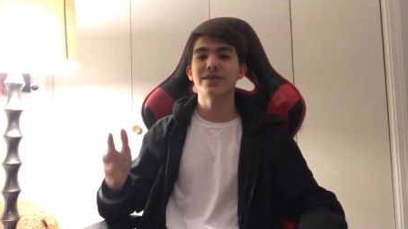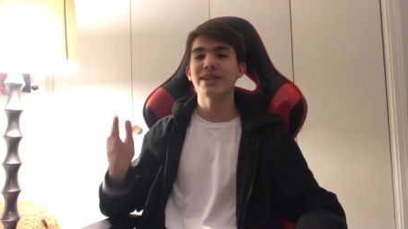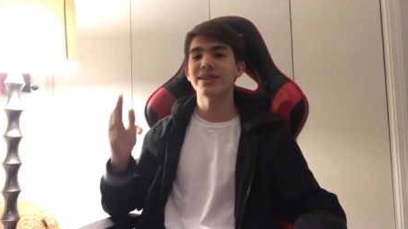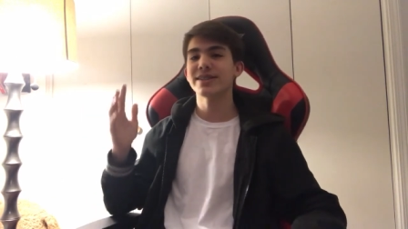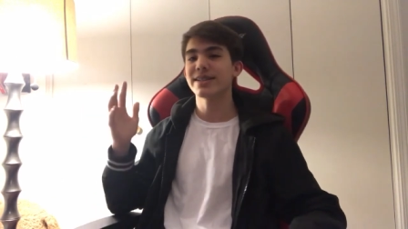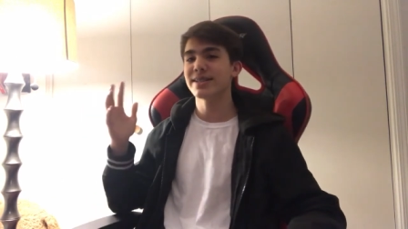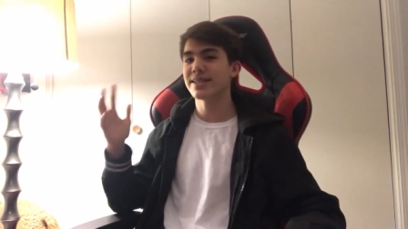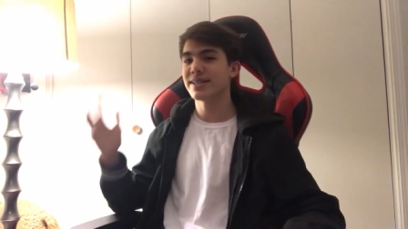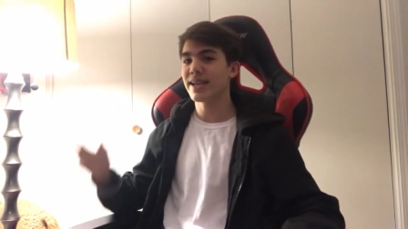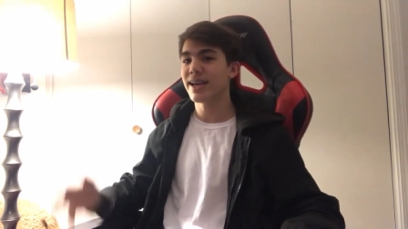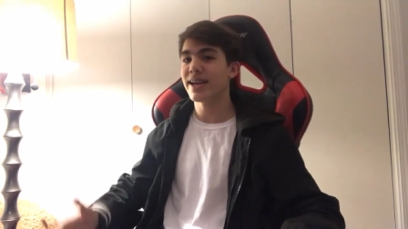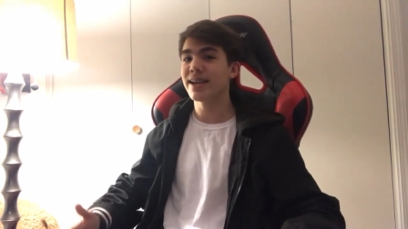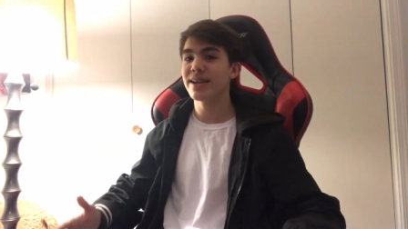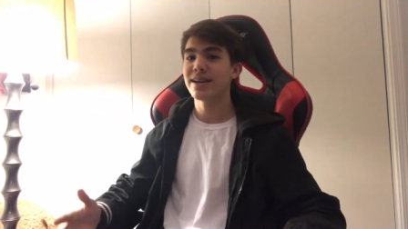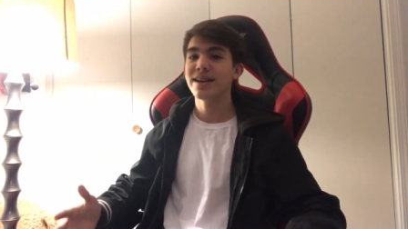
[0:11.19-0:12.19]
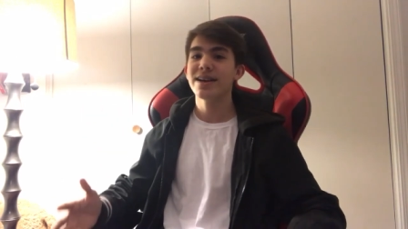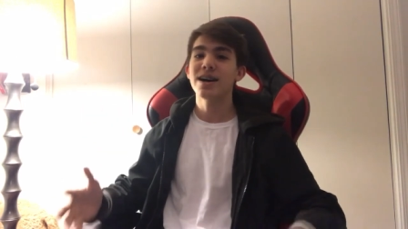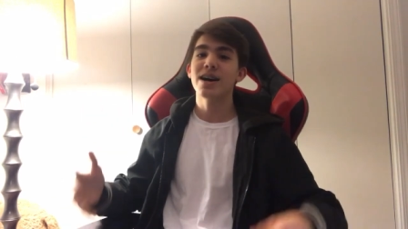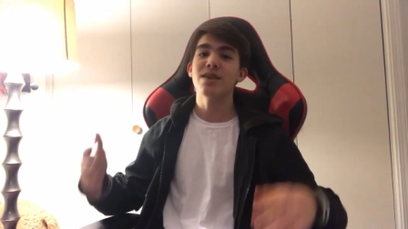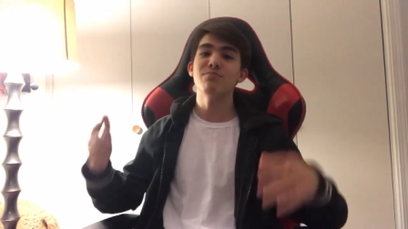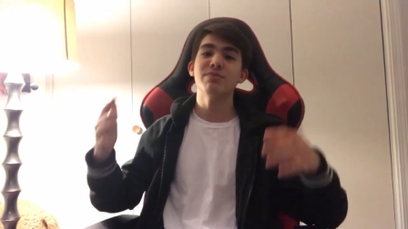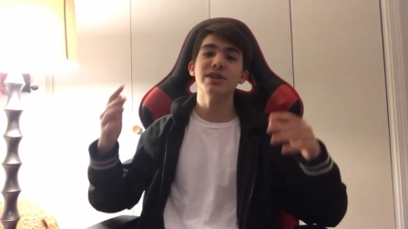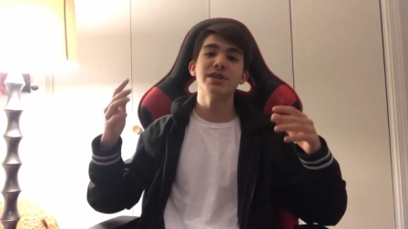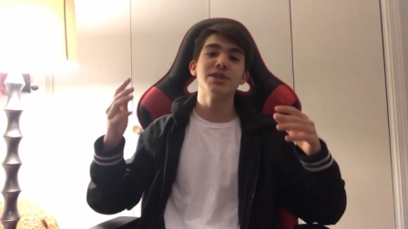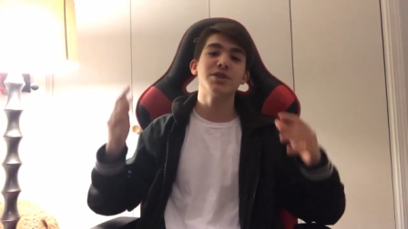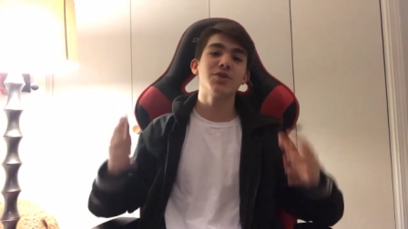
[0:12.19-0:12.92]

Now, today I'm being